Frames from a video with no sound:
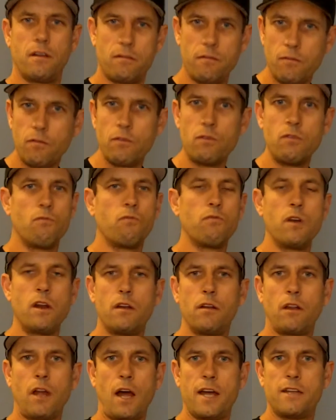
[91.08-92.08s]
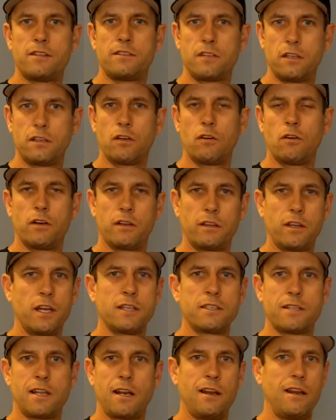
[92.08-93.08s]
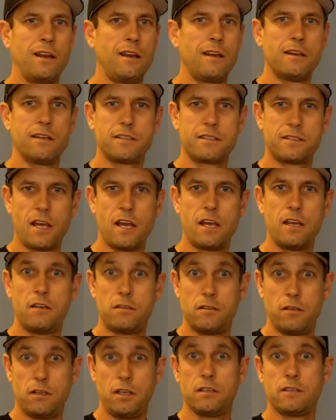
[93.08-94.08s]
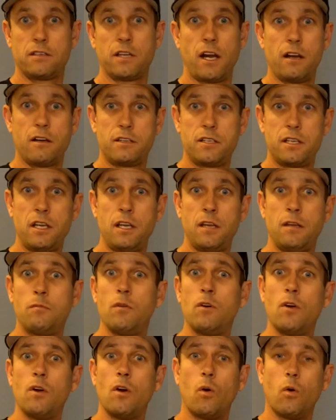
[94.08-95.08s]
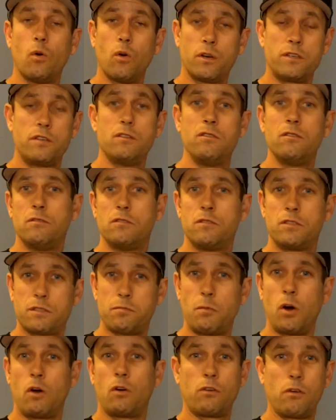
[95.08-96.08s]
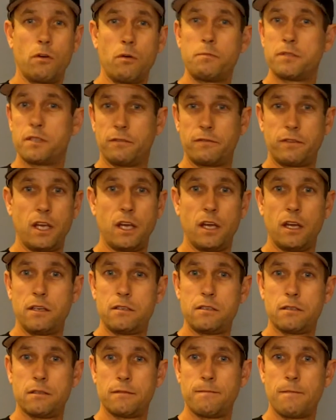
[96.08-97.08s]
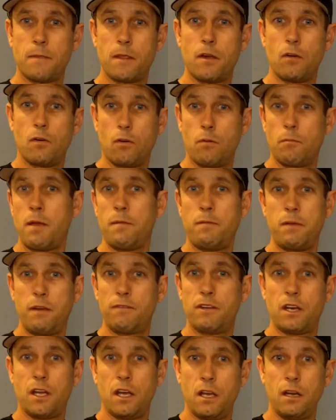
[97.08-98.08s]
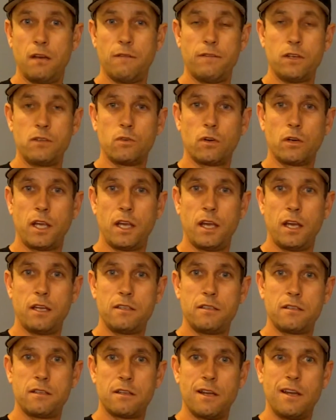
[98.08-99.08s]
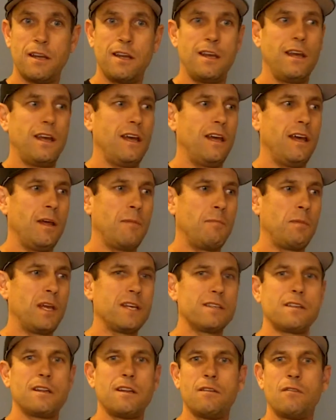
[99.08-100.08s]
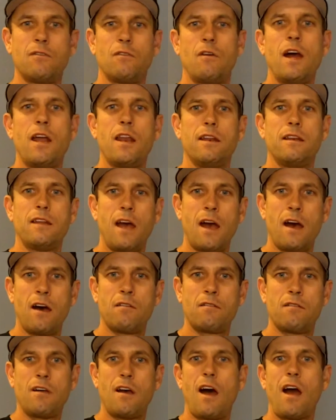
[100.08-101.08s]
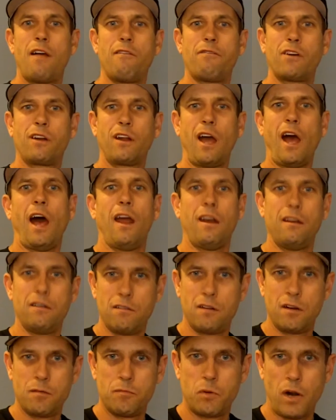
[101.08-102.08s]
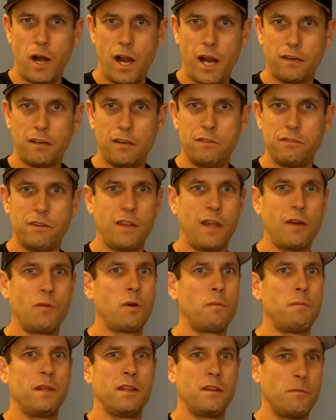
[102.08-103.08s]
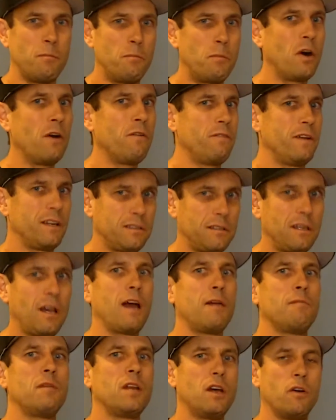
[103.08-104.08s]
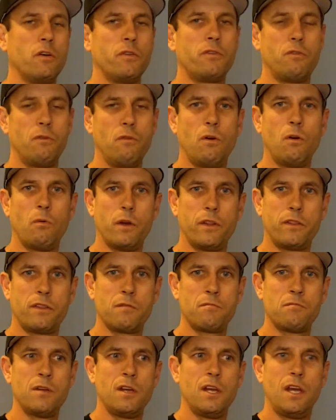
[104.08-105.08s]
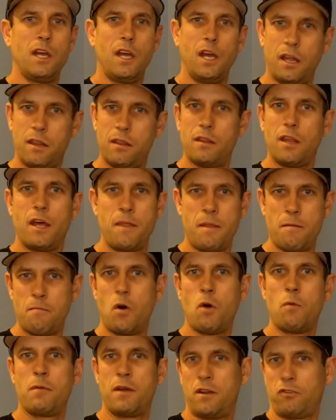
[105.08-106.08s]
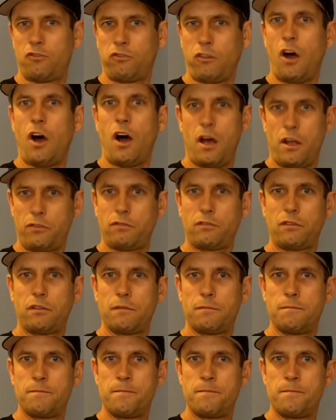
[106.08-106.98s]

realized that there were things that I needed to say to the entire team or to small groups of kids or maybe even to individual kids, and because I didn't write it down, I forgot during practice, and that would have been the perfect time to go through it with them, and the moment is lost.